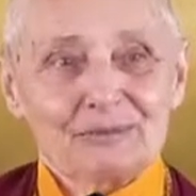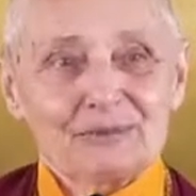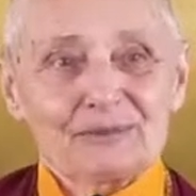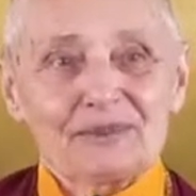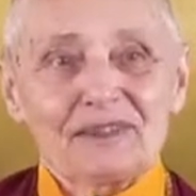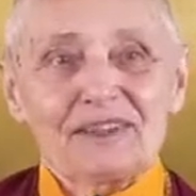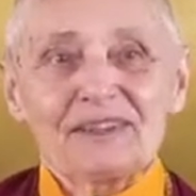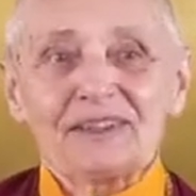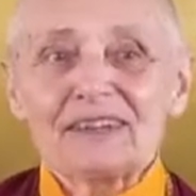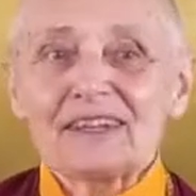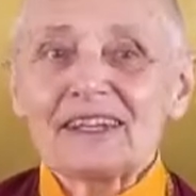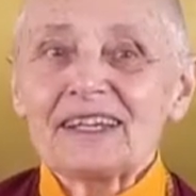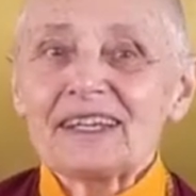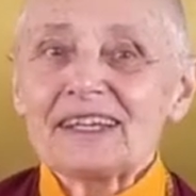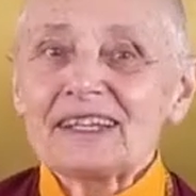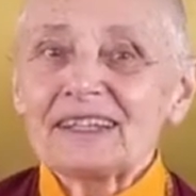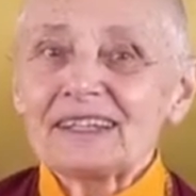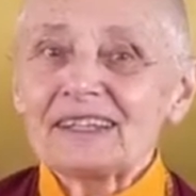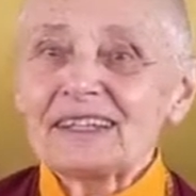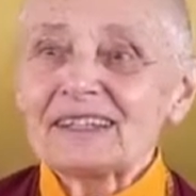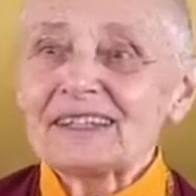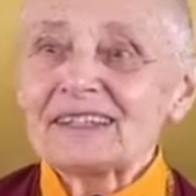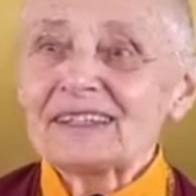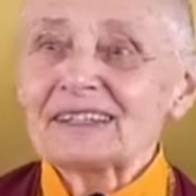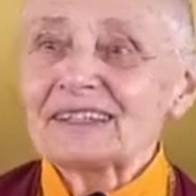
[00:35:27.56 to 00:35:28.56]
breathing
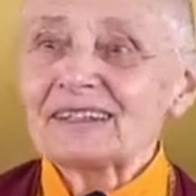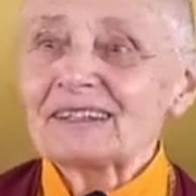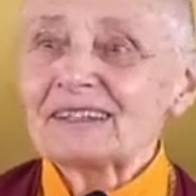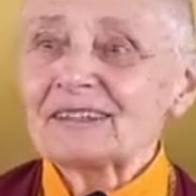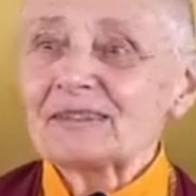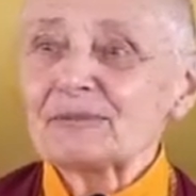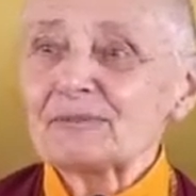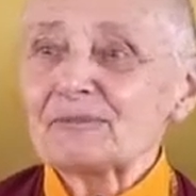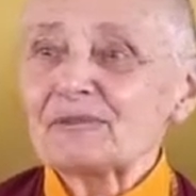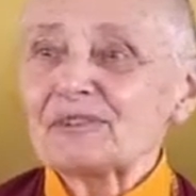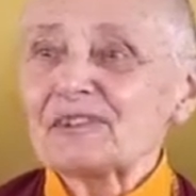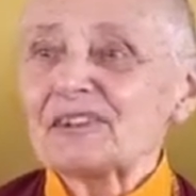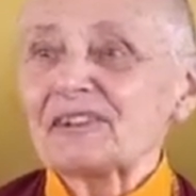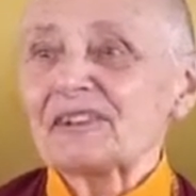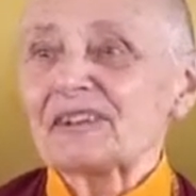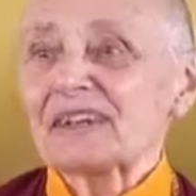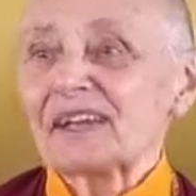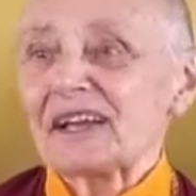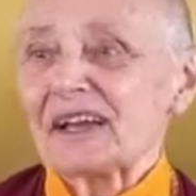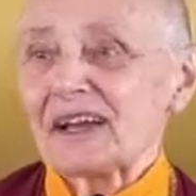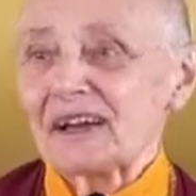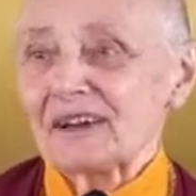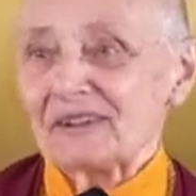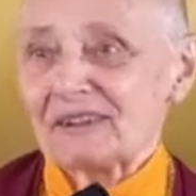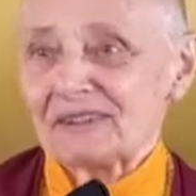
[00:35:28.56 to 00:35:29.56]
in,
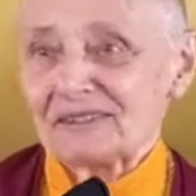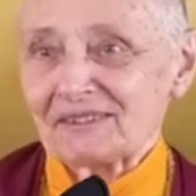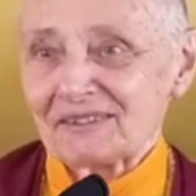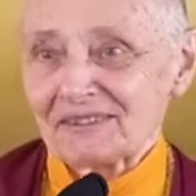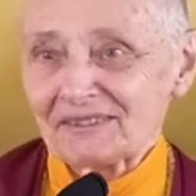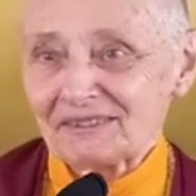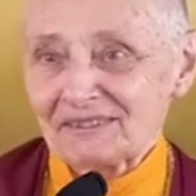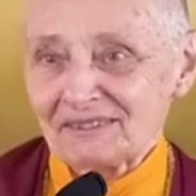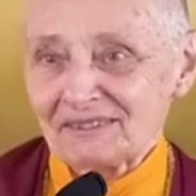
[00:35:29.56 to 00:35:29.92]
breathing out.